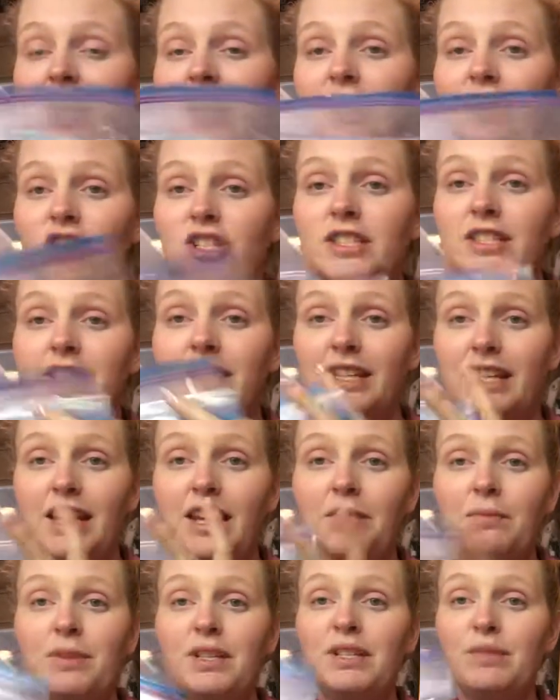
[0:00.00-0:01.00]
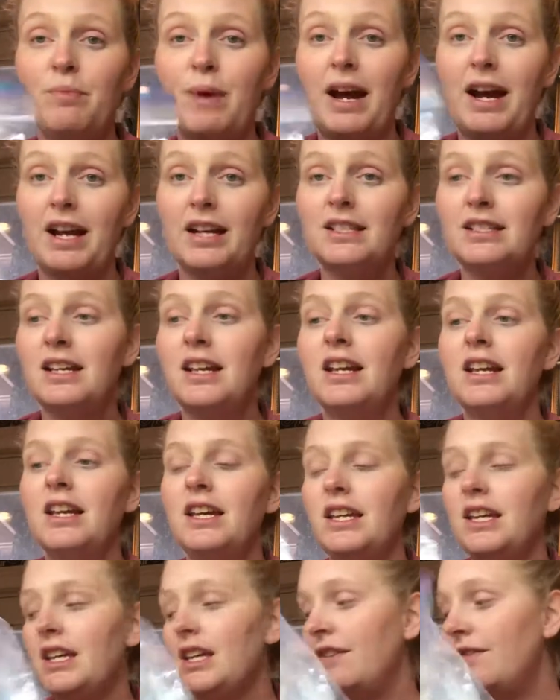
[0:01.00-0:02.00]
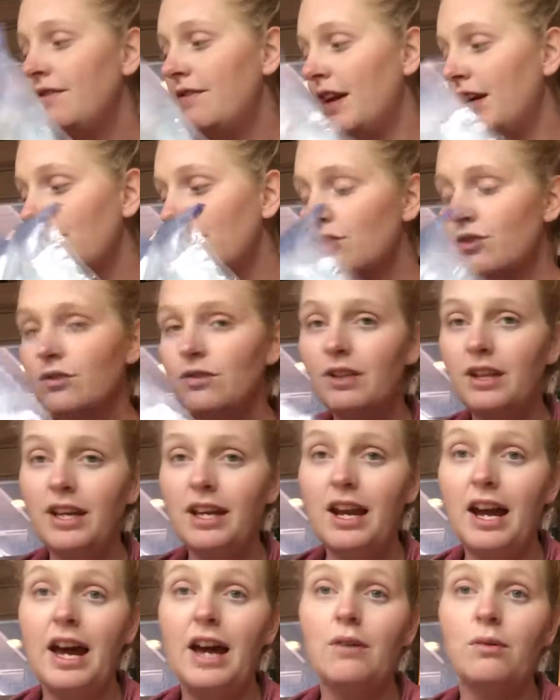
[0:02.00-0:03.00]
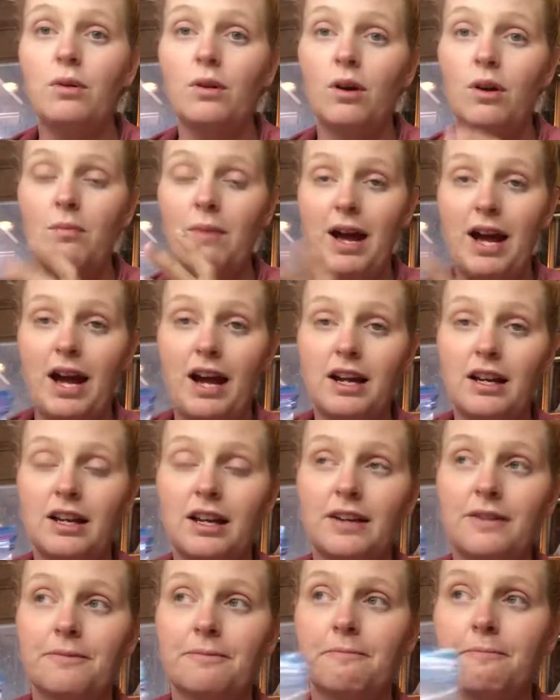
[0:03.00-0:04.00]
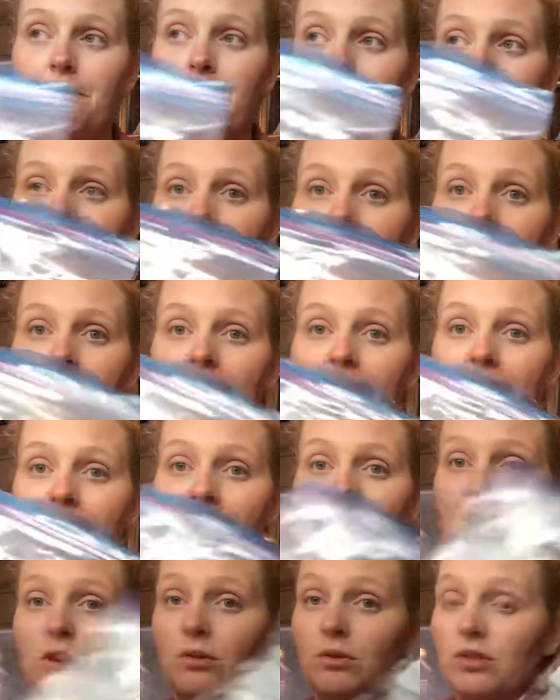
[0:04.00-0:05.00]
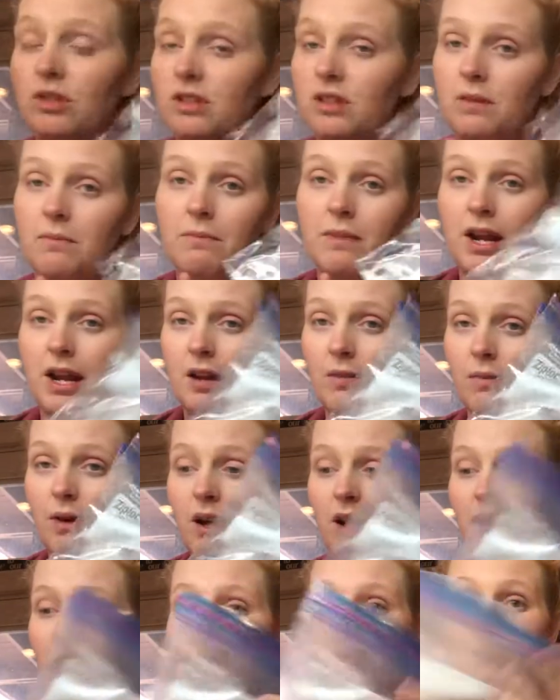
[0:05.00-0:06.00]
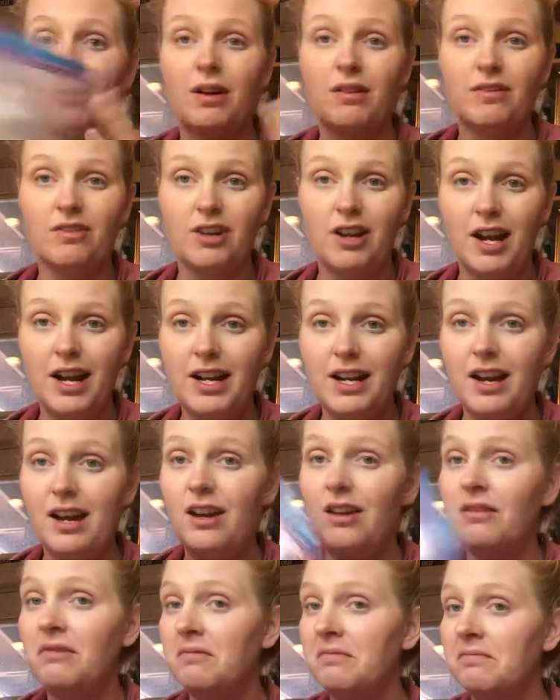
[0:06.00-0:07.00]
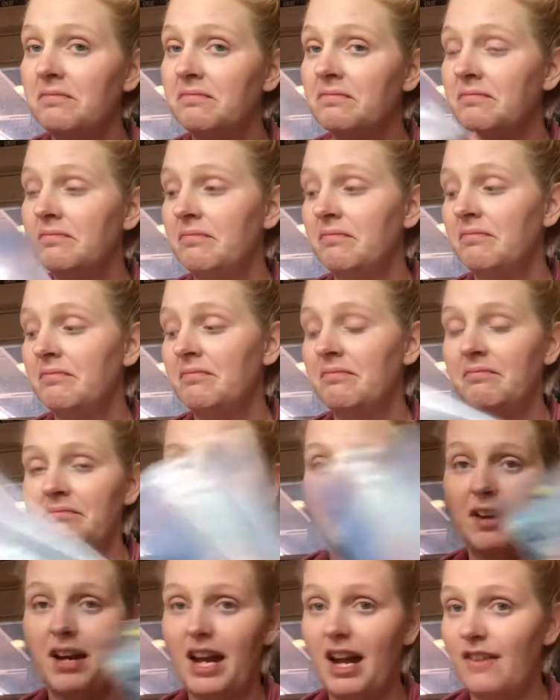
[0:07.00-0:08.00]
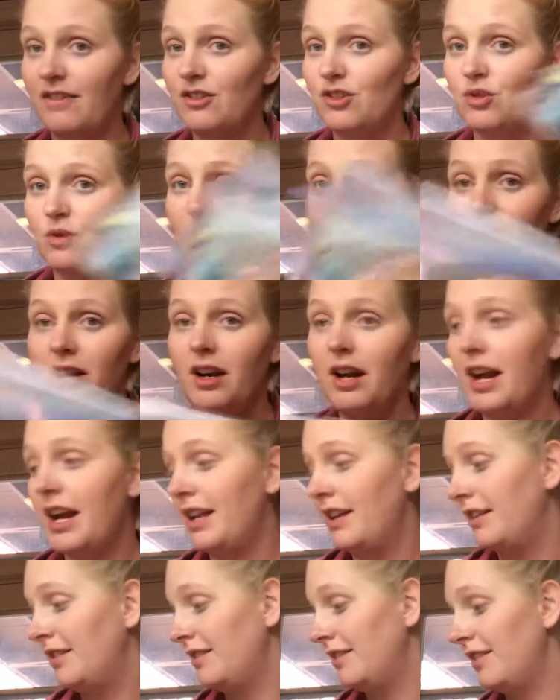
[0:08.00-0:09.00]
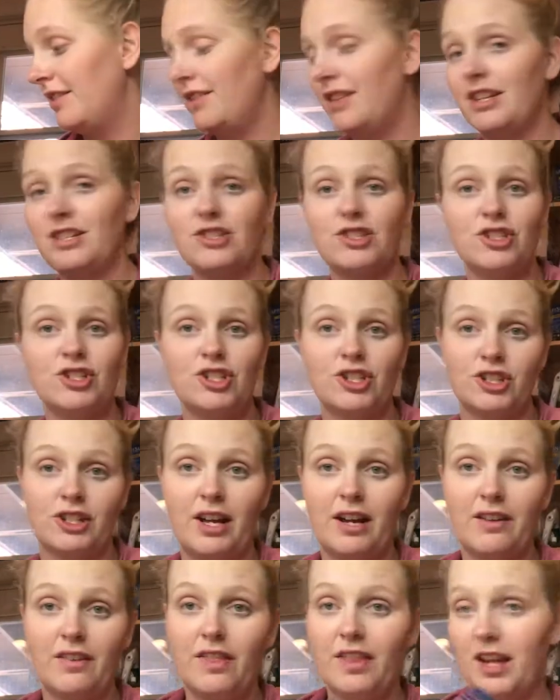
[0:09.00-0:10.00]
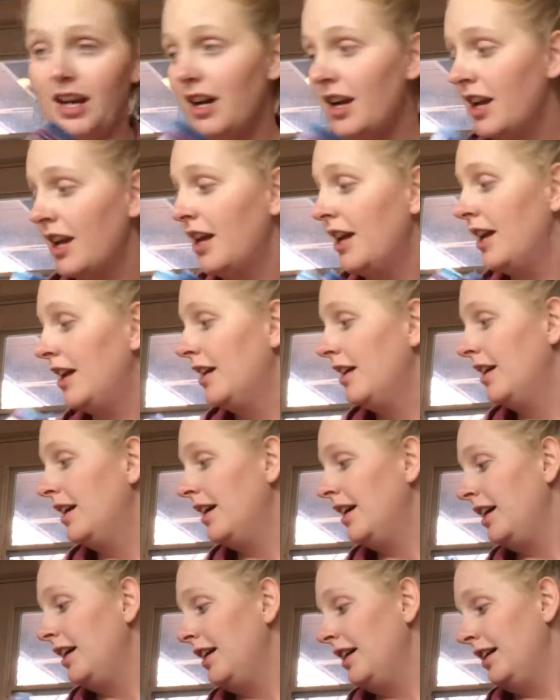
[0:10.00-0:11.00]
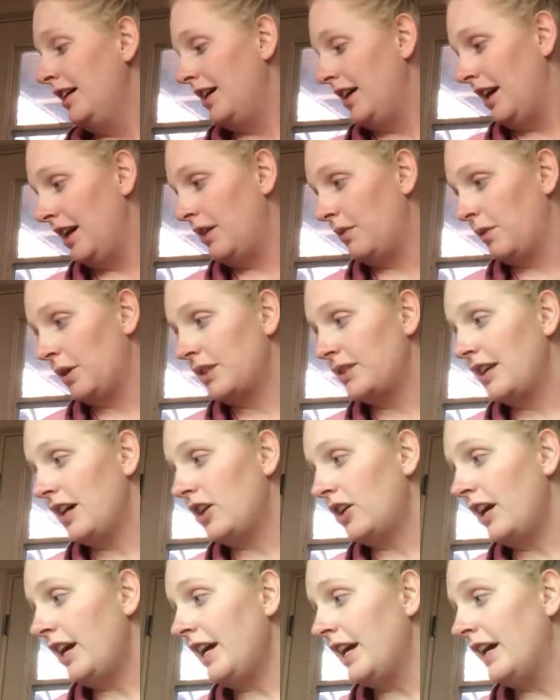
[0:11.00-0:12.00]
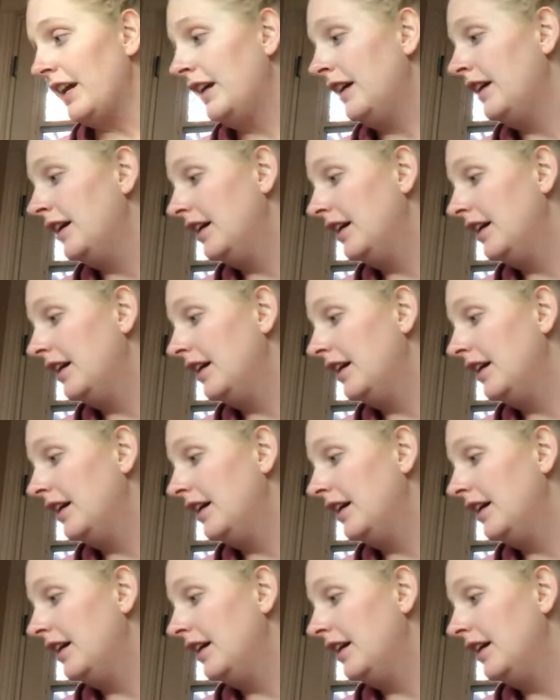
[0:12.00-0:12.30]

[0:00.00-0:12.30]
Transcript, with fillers: I just keep these bags eventually I will go back and I will just combine them all. But for right now, I have a drawer and they just chill out in there. And it works out great.